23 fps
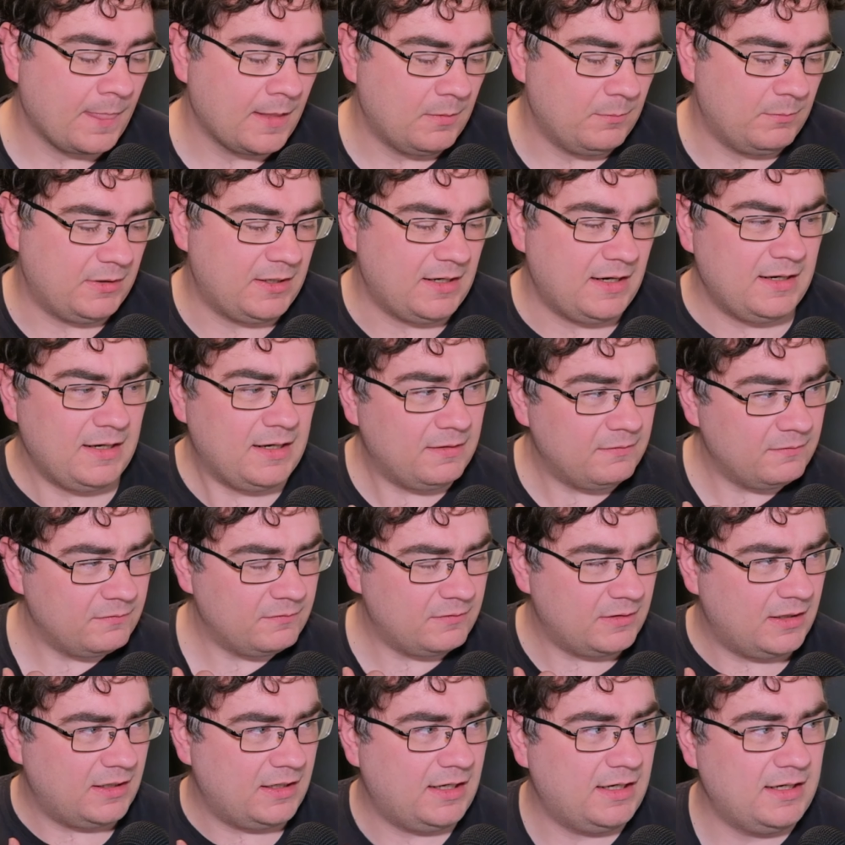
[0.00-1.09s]
But I
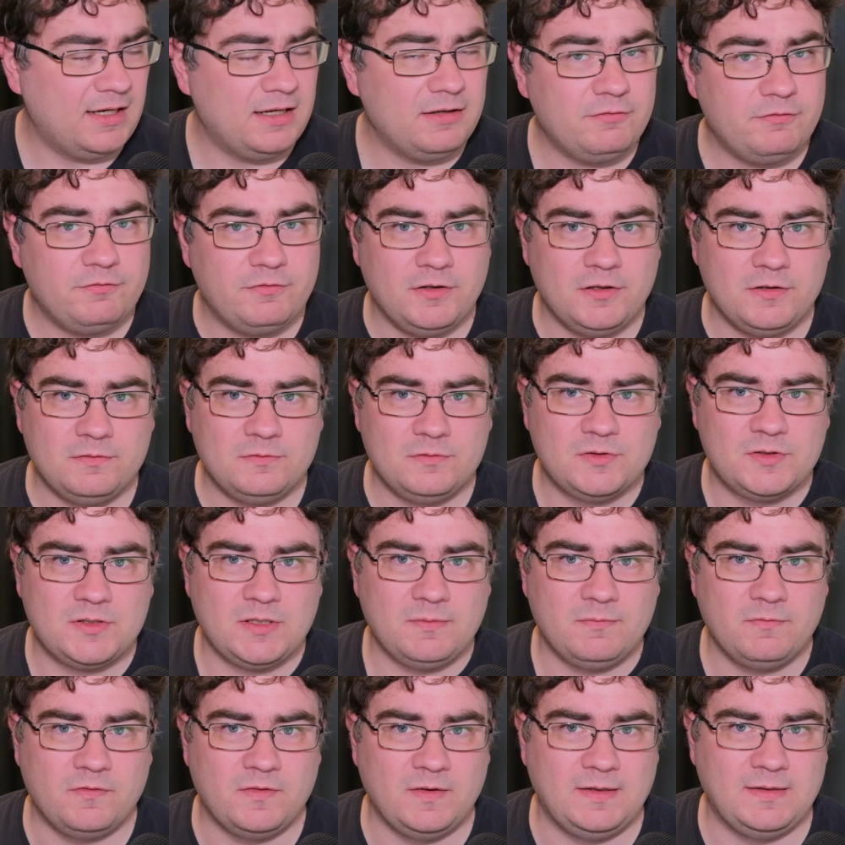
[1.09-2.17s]
have found
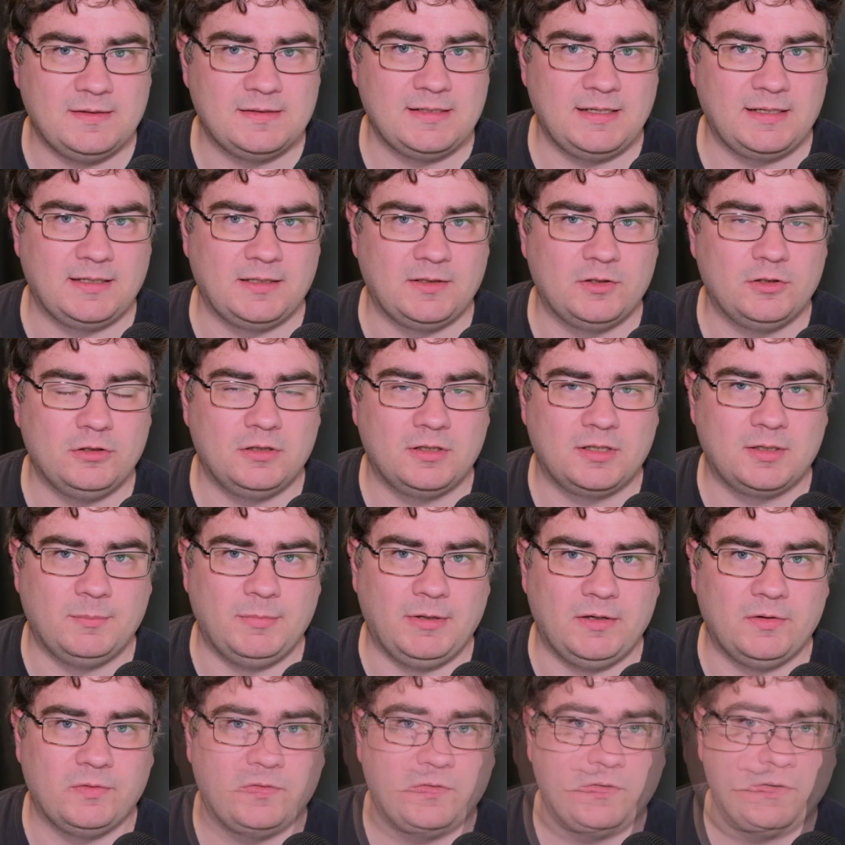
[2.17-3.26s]
some things I can talk
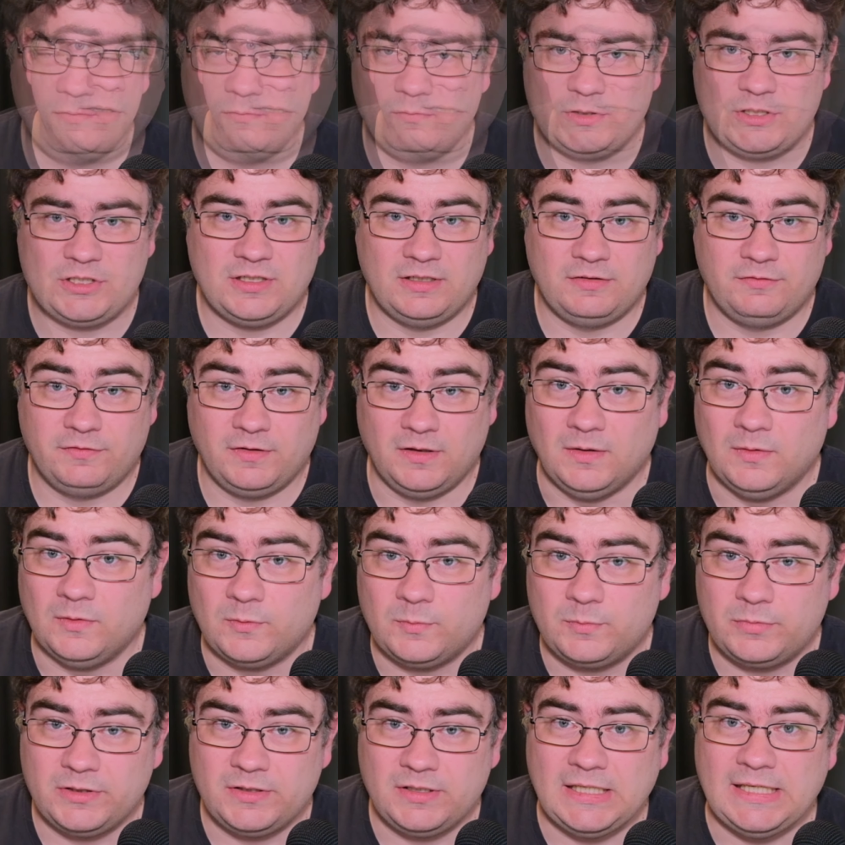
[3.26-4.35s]
about, which I found
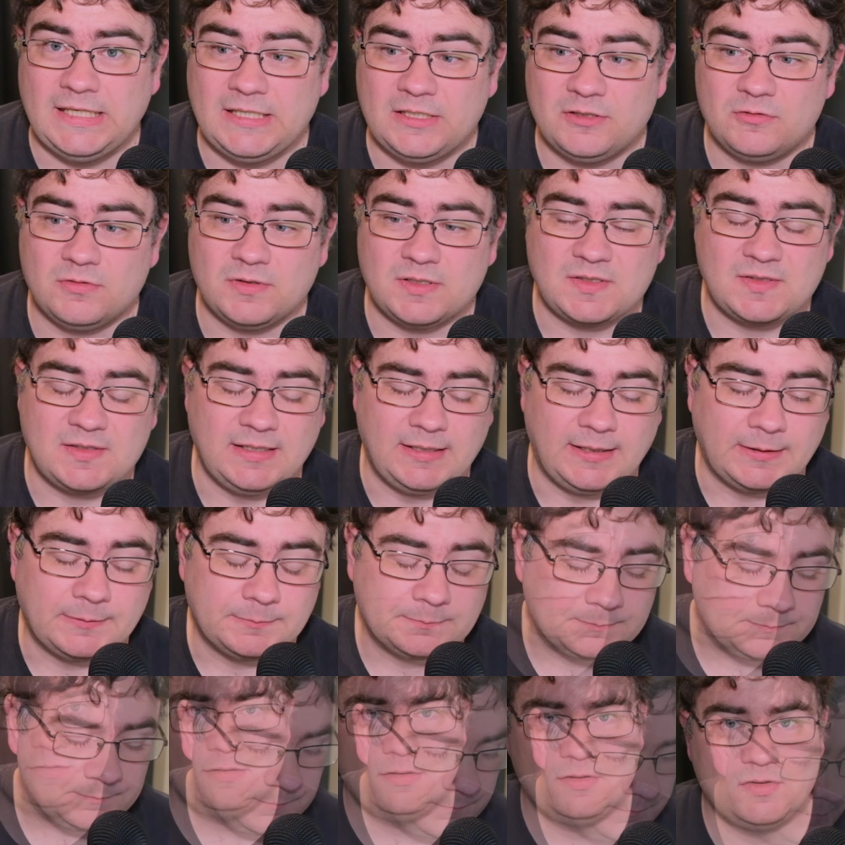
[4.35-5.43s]
pretty interesting.
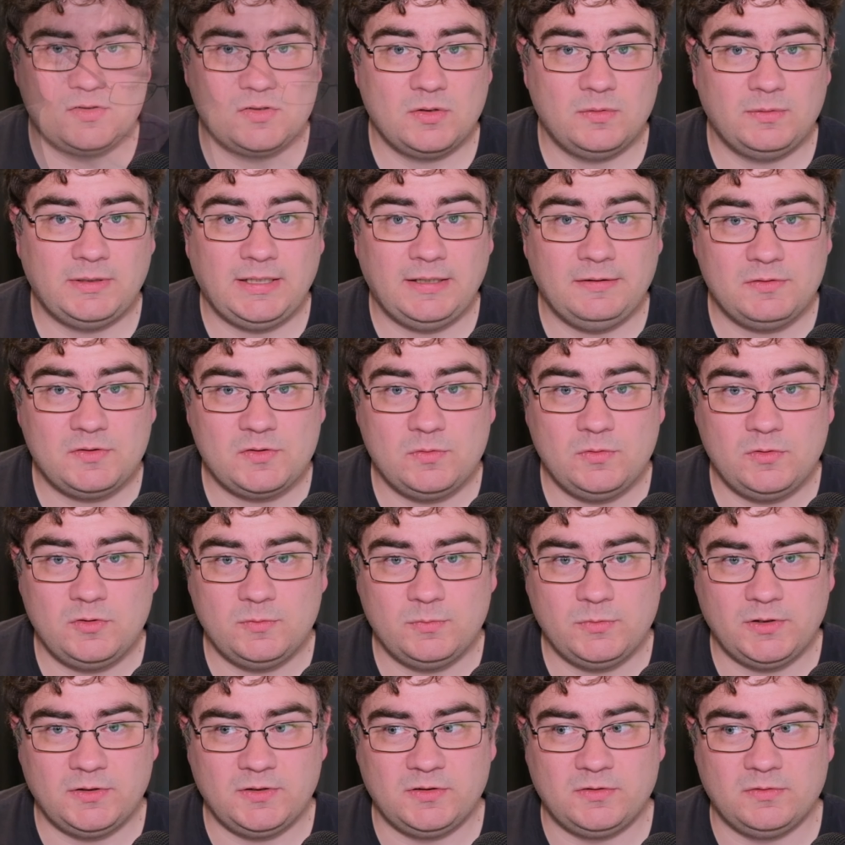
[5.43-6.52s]
So I have studio
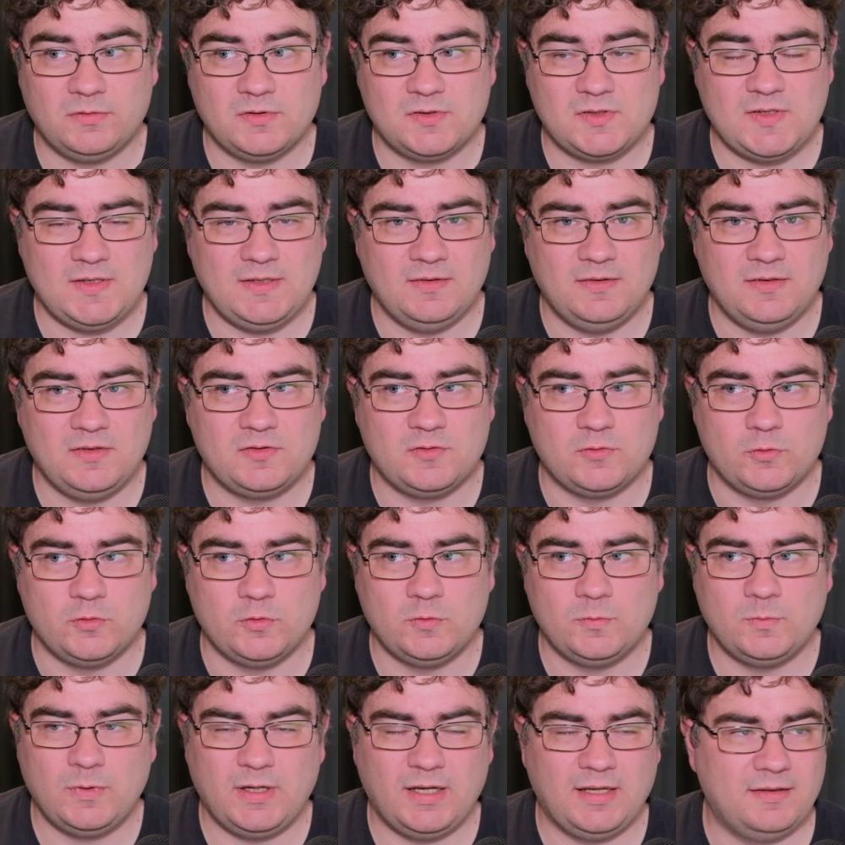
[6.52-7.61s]
monitors in this
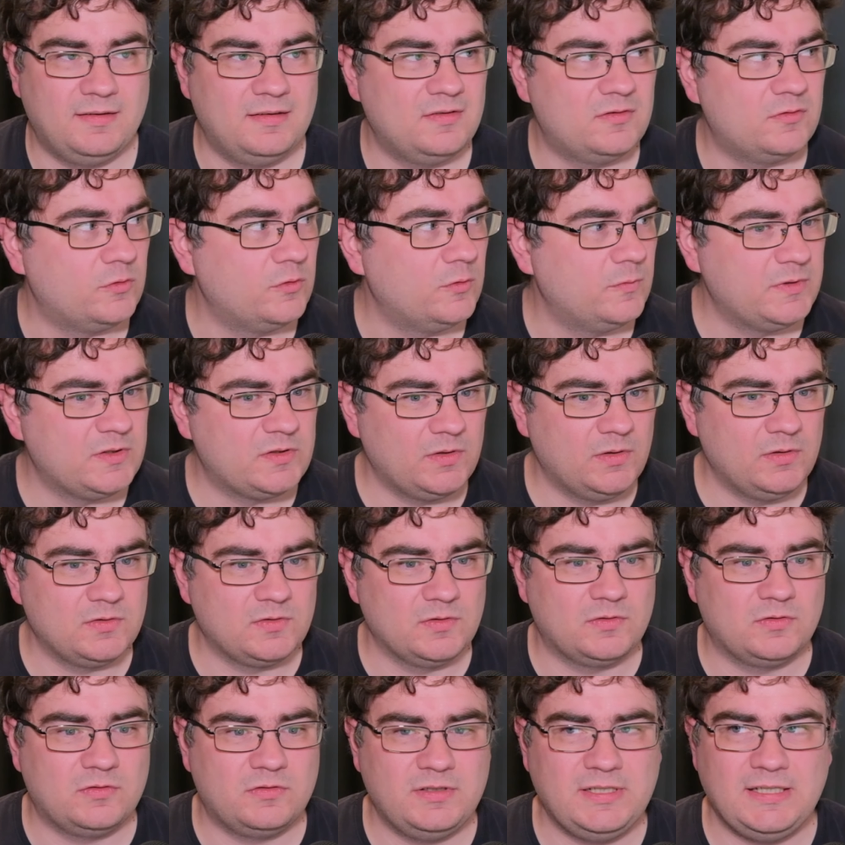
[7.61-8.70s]
room, and this room is also
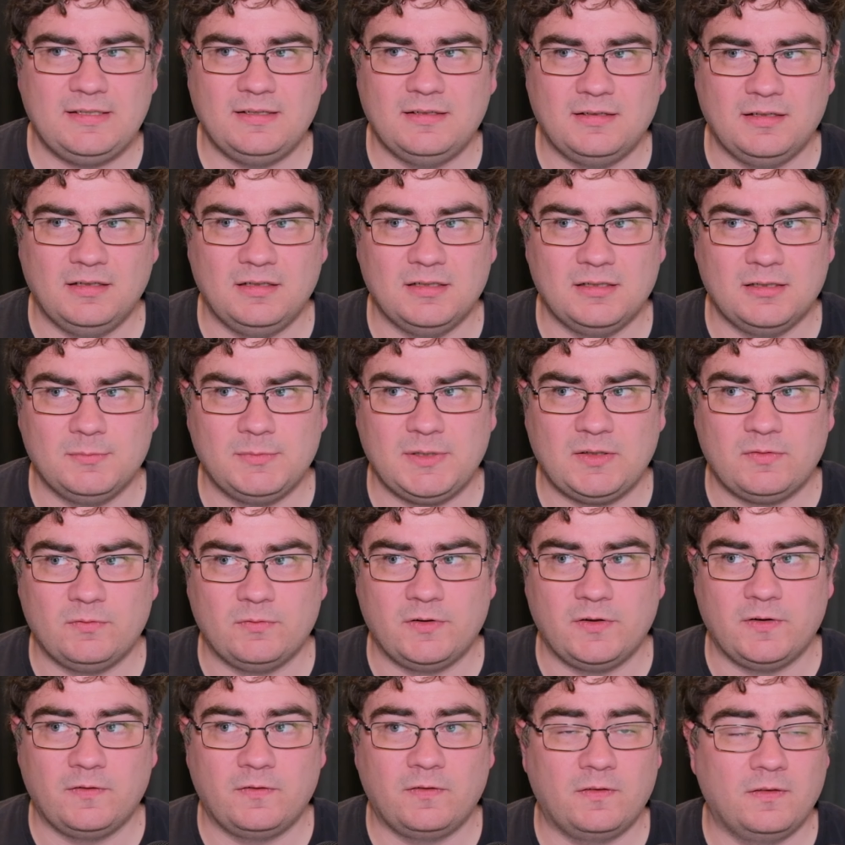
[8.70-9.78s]
treated a little bit
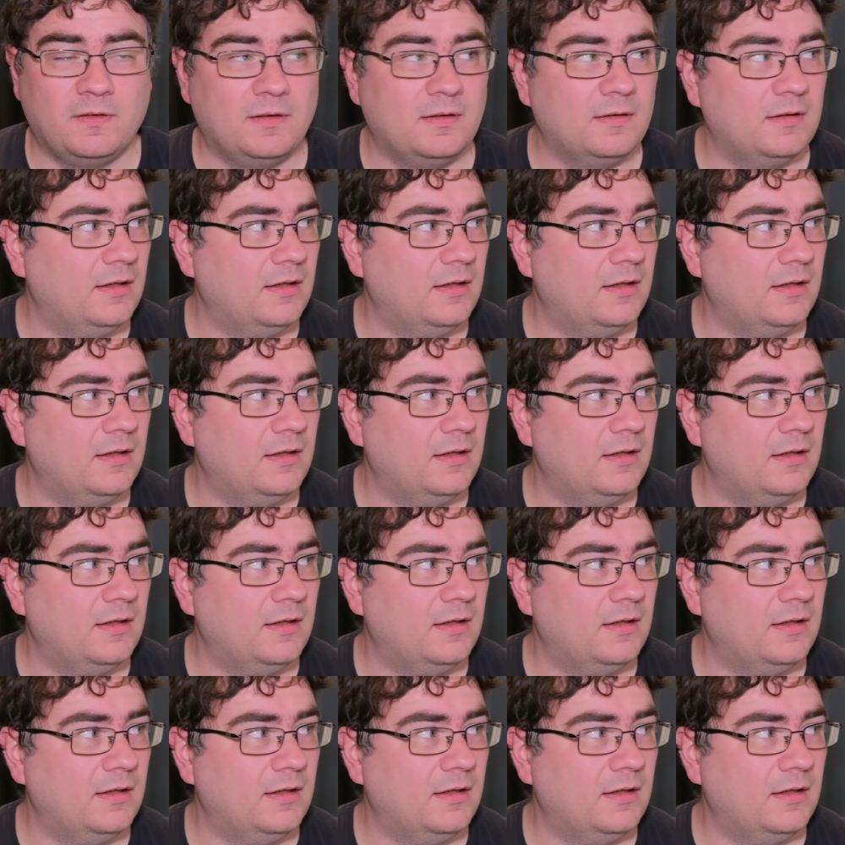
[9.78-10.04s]
with